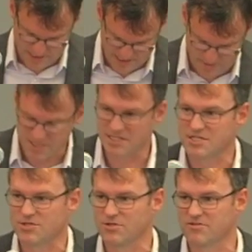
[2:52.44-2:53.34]
Academies
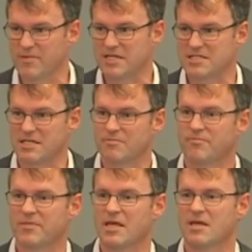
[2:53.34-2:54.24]
Institute of Medicine.
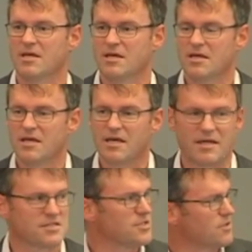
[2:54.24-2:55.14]

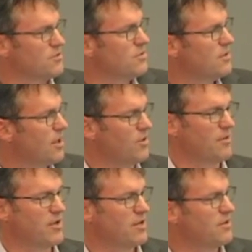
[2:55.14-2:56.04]
And so, oh,
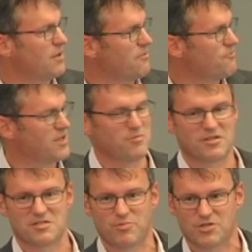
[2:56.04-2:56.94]
I, met, oh, I forgot
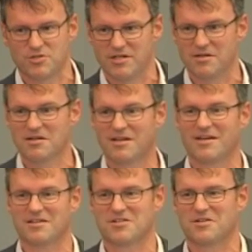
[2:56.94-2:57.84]
about this picture here.
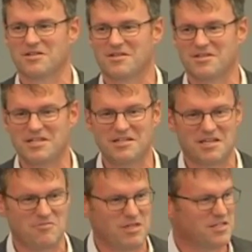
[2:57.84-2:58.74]
Uh, so the, the dean
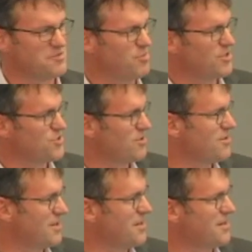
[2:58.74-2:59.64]
gave me this
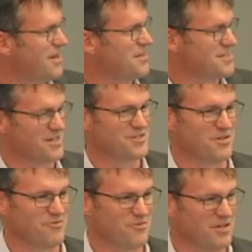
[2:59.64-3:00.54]
picture uh, as a
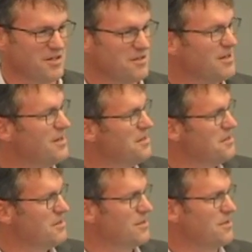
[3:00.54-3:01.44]
sort of, uh,
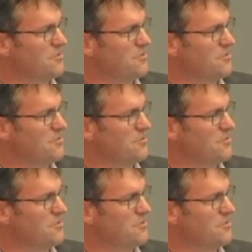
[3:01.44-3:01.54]
you